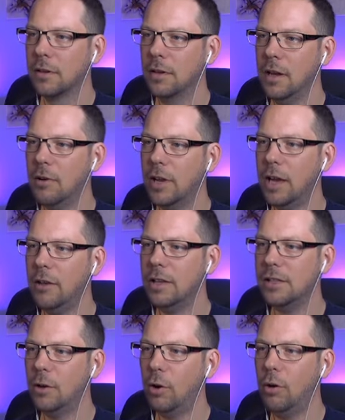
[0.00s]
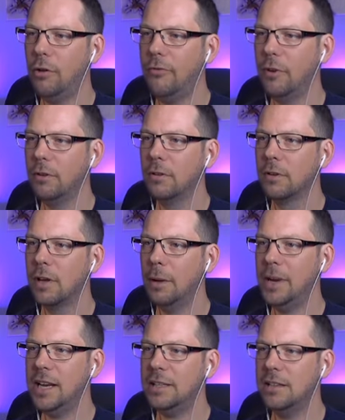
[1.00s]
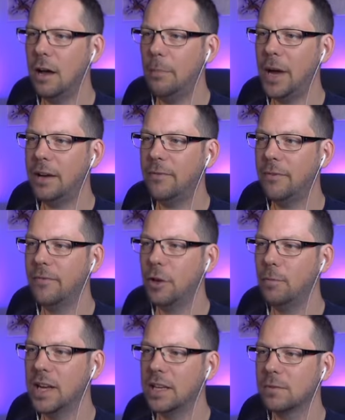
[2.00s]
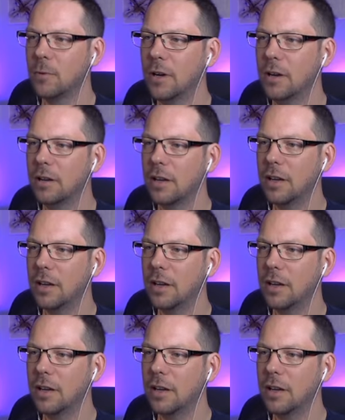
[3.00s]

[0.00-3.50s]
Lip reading: There we go. That's not awful. I mean, it's not bad for a few minutes' work.